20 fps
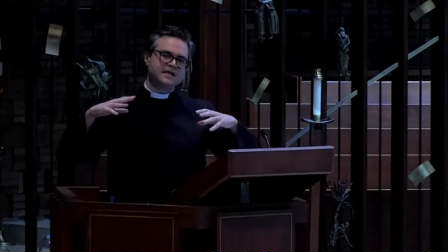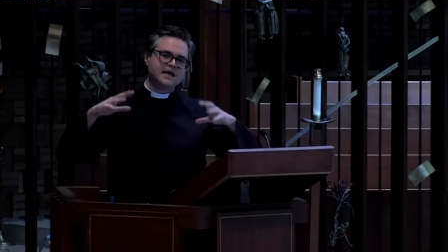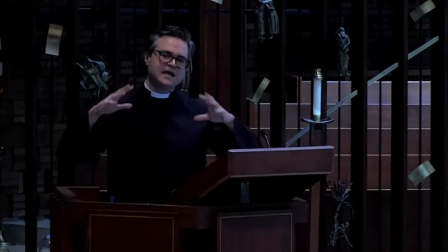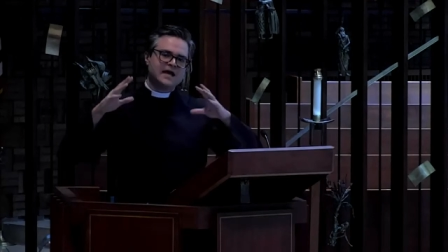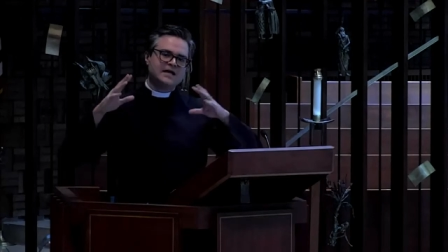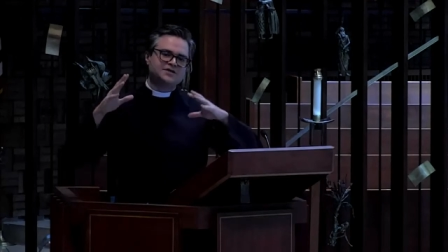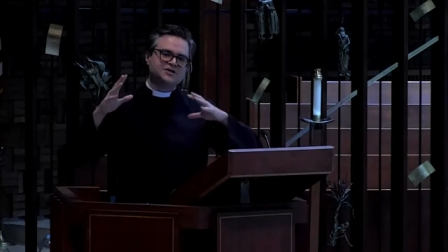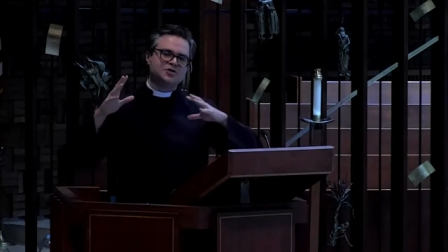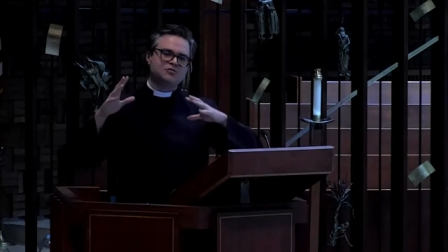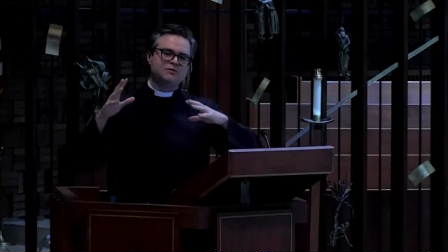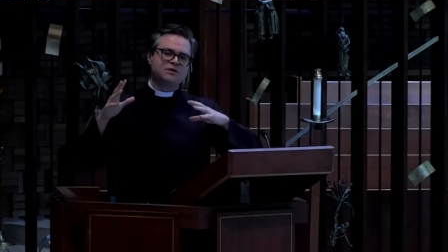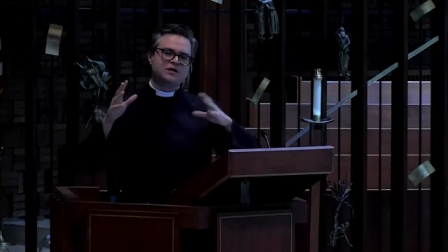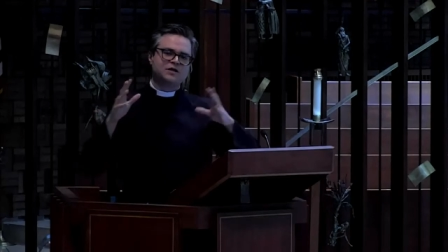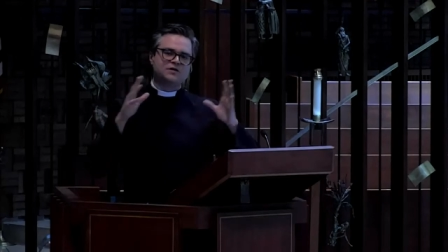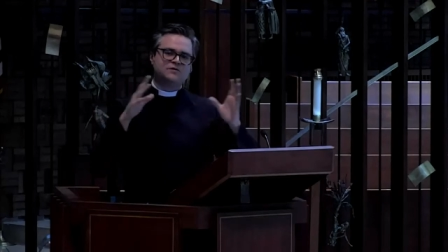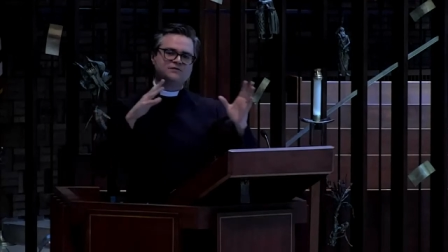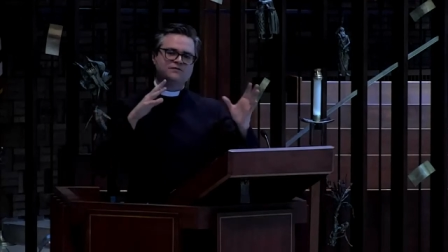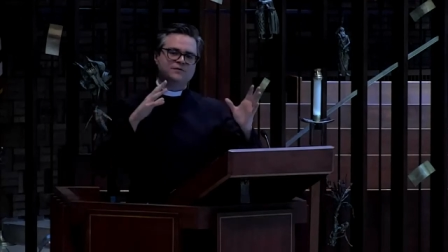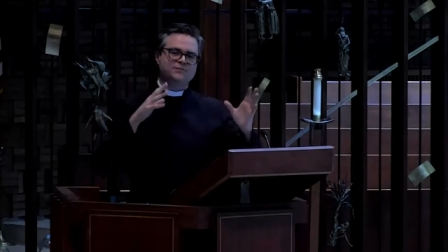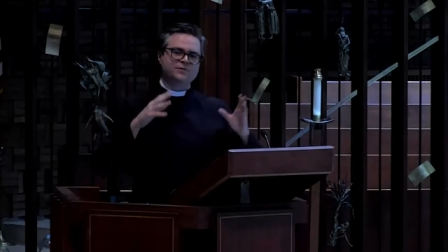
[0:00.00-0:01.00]
As our
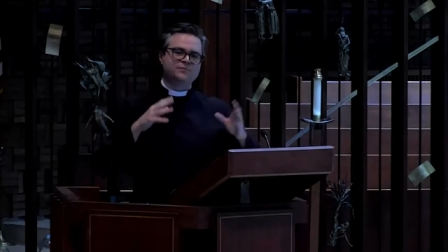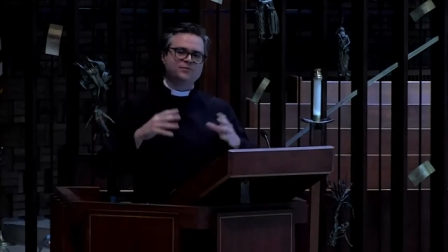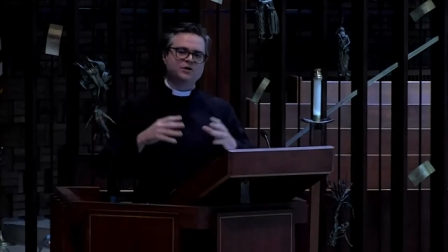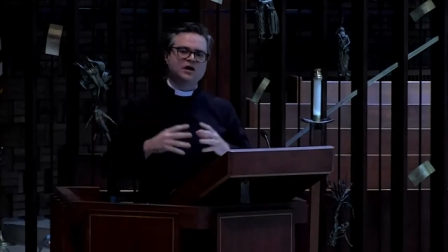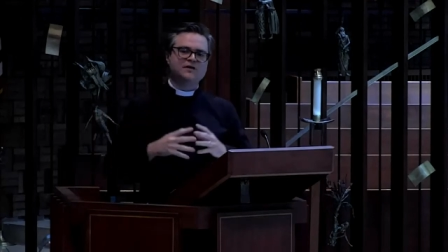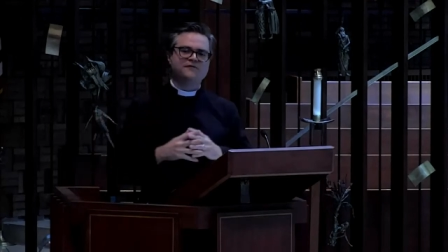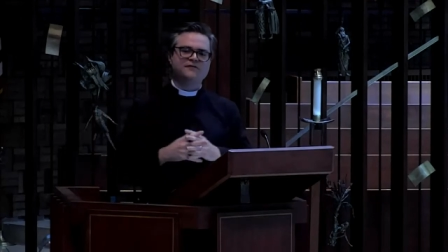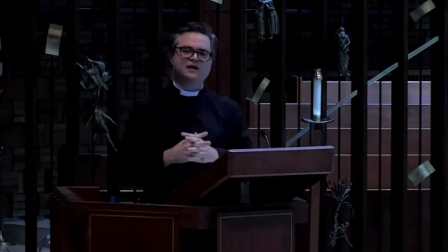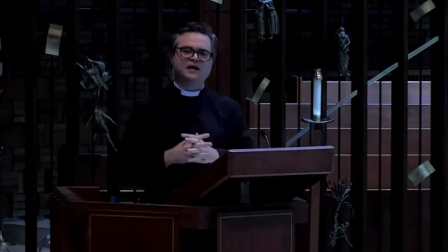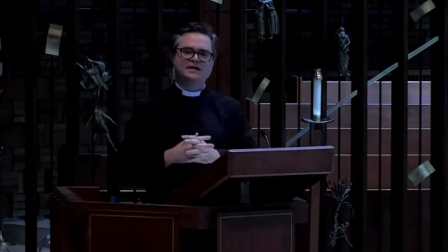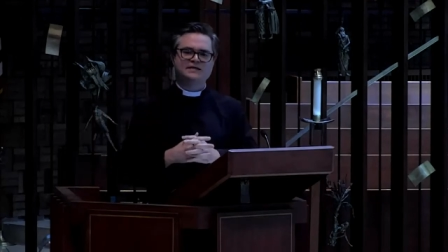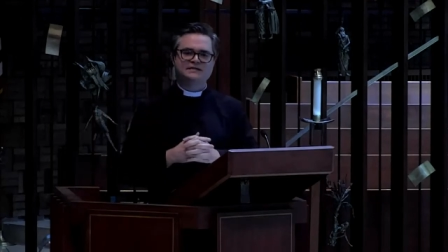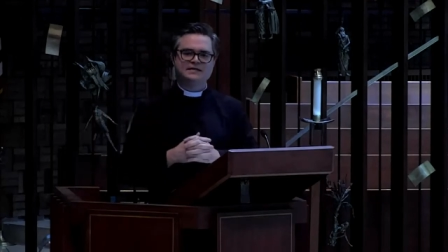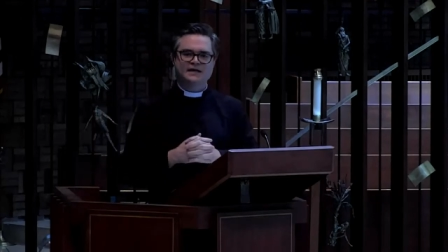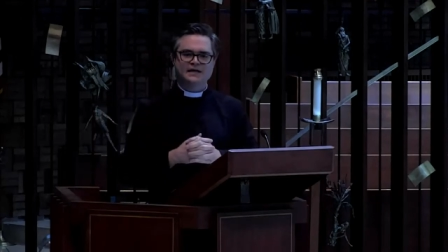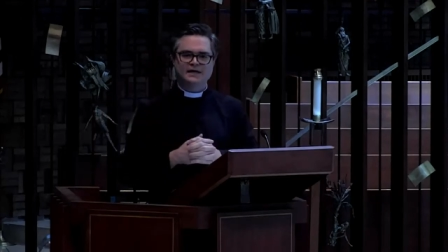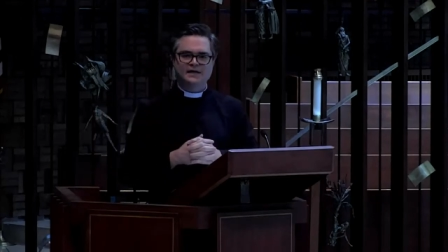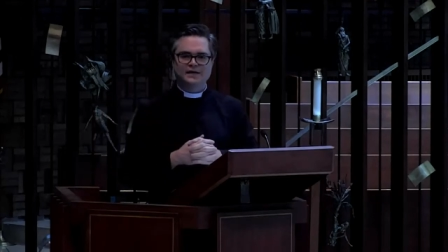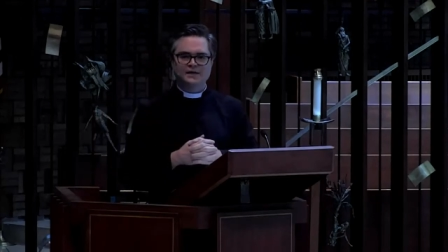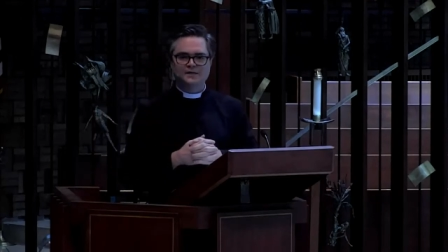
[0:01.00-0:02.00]
reading from the prophet
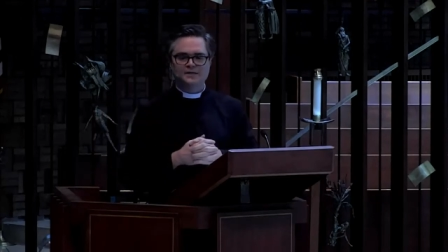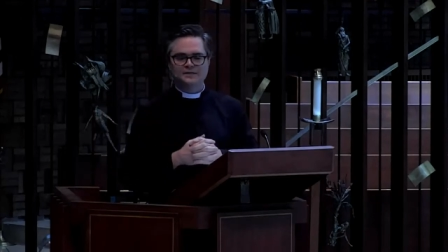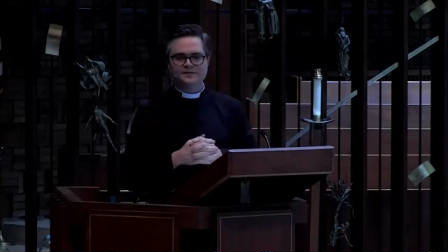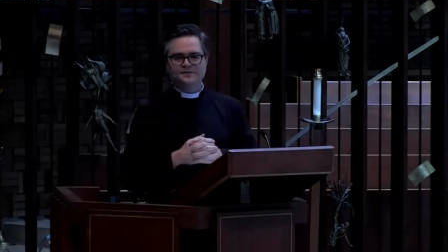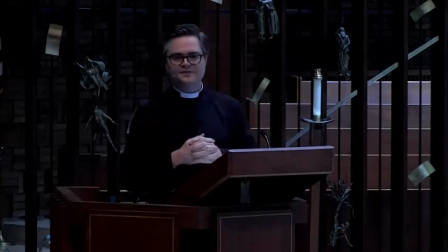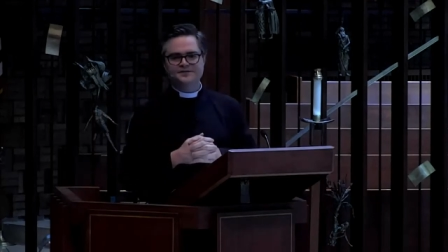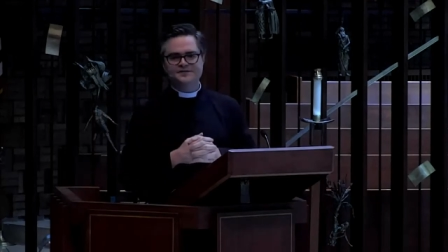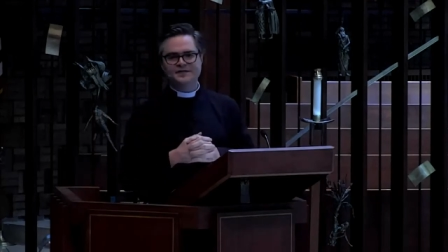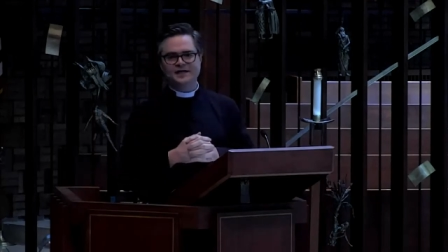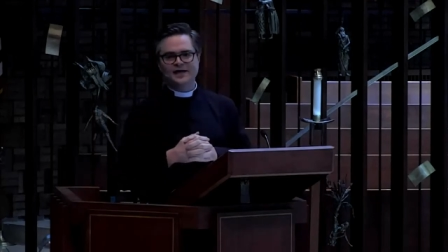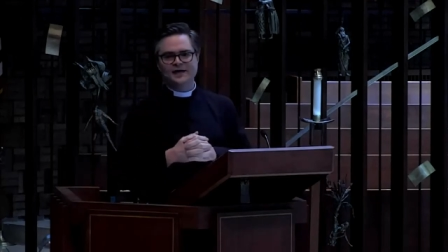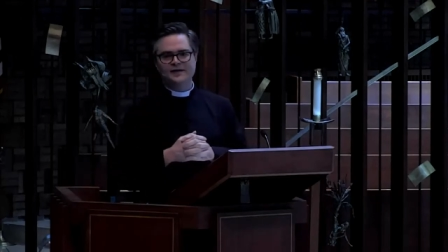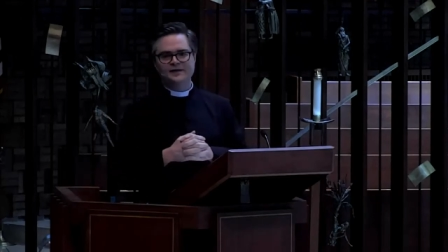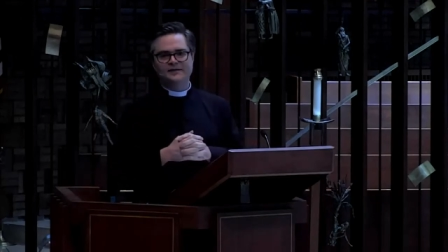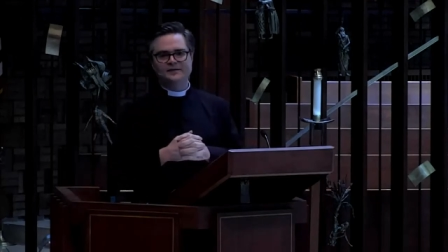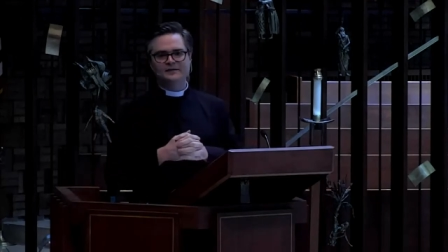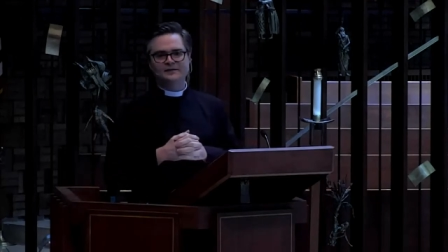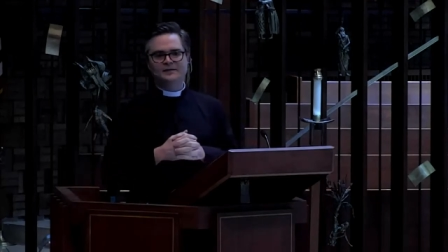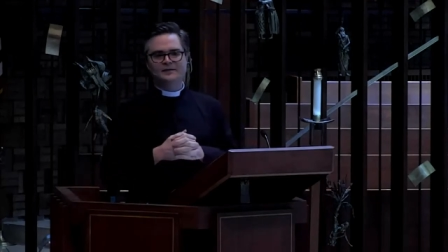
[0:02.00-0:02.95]
Isaiah said,